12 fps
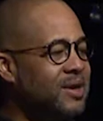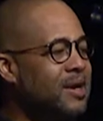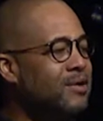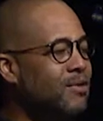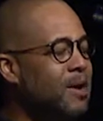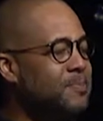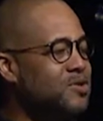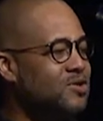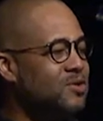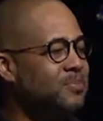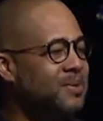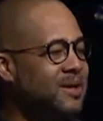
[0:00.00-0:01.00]
interrupt
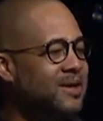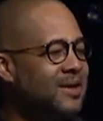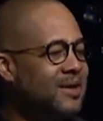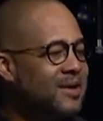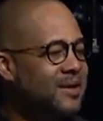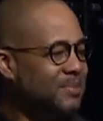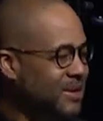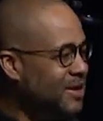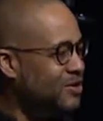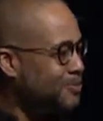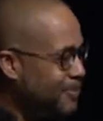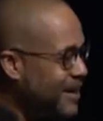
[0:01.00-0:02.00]
you, but
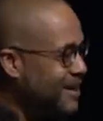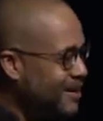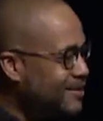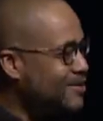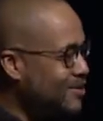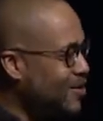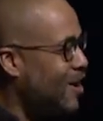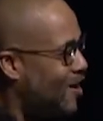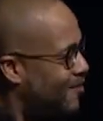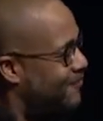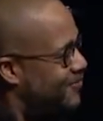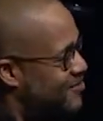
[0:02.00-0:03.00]
these peanuts look
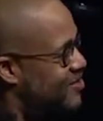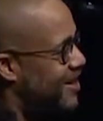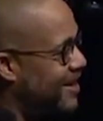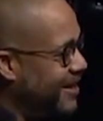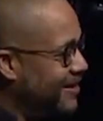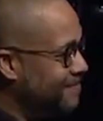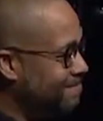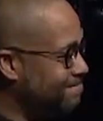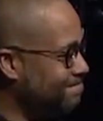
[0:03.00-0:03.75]
off the chain.